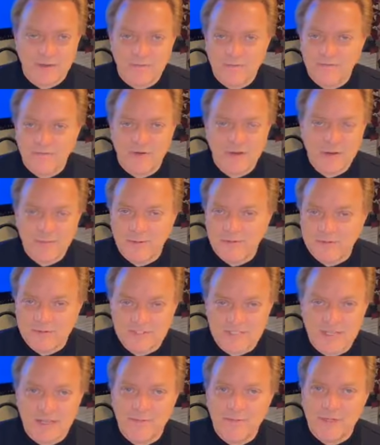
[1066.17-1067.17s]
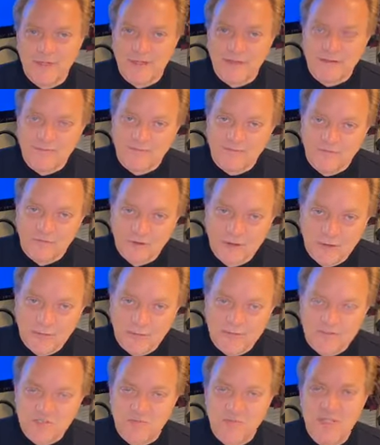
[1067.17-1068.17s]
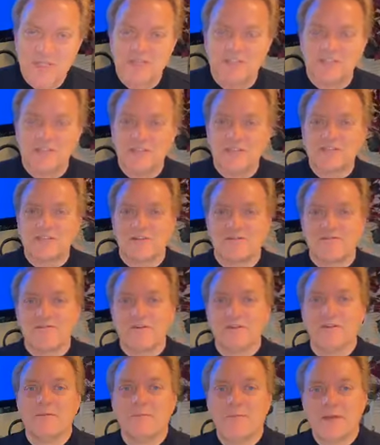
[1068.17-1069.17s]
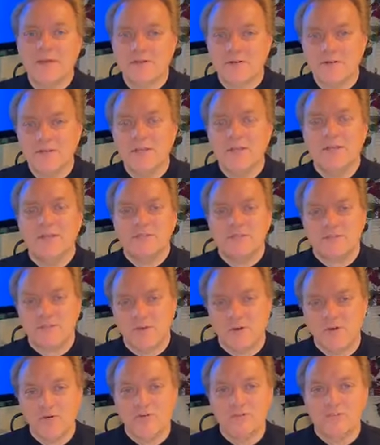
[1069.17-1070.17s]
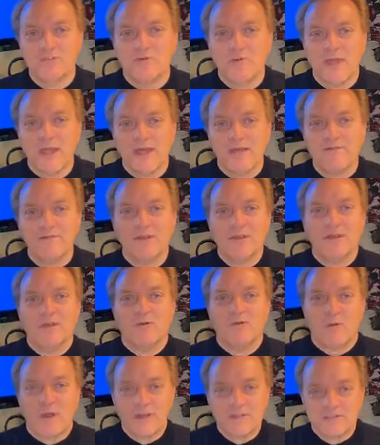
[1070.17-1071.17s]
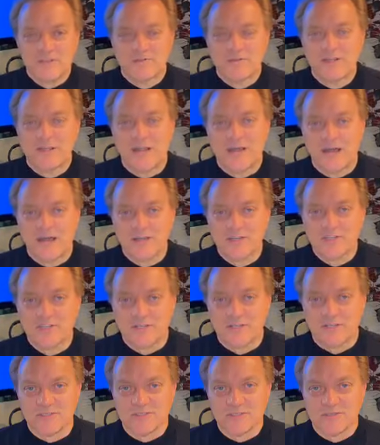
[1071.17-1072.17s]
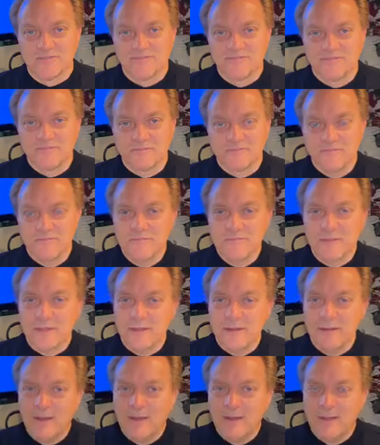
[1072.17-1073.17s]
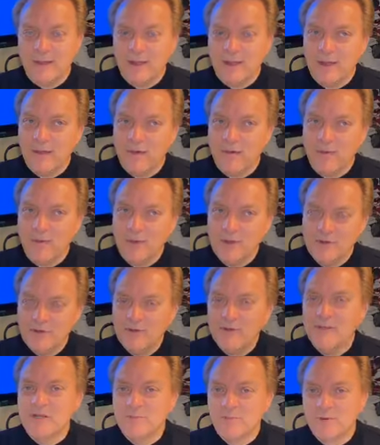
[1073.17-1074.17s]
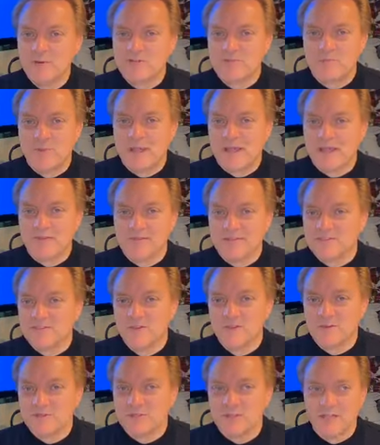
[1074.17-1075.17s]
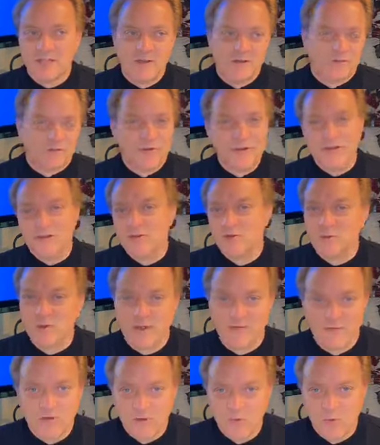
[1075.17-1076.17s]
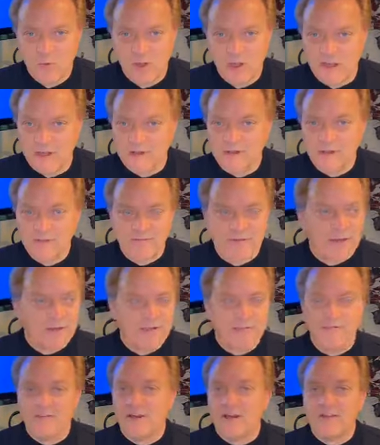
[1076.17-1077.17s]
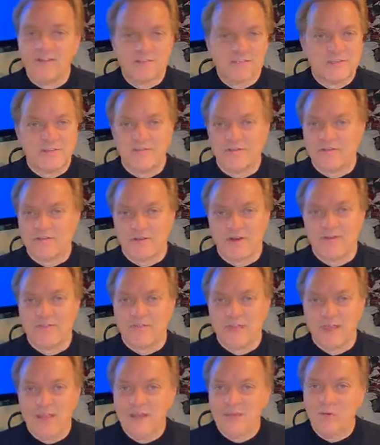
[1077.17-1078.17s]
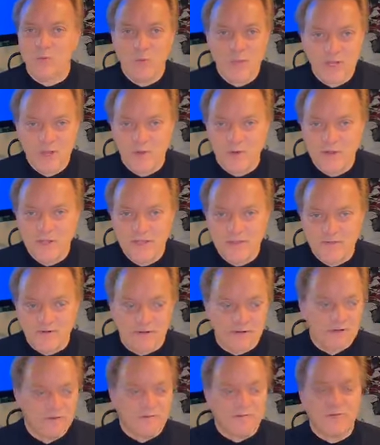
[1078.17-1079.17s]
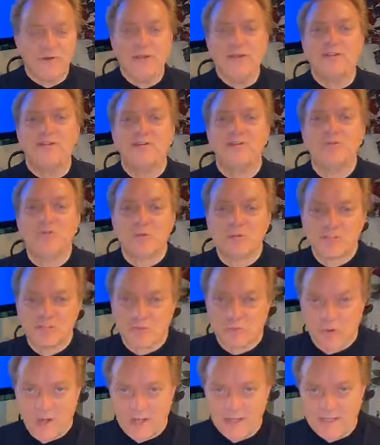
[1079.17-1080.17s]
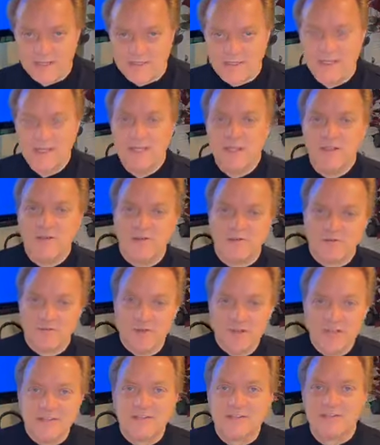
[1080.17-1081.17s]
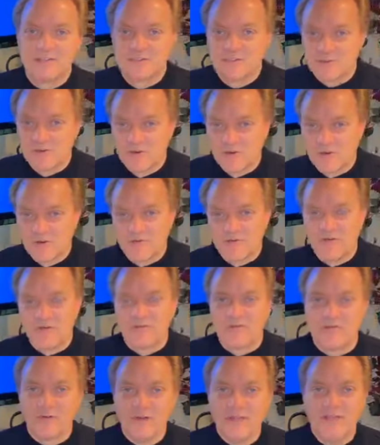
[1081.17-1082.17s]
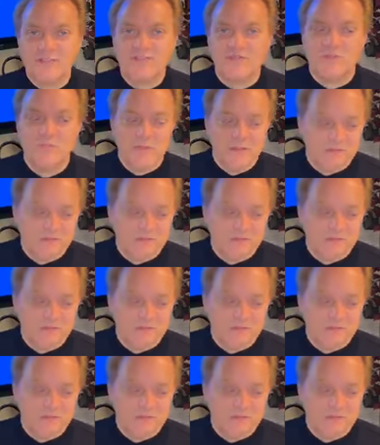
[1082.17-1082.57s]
freedom of assembly, freedom of speech, these are fundamental to those who have rights of conscience. We do need to push back on this notion that you're free to do whatever you want. The Founding Fathers never thought that. We don't either. You're free to do what's right. You're free to serve. You're free to be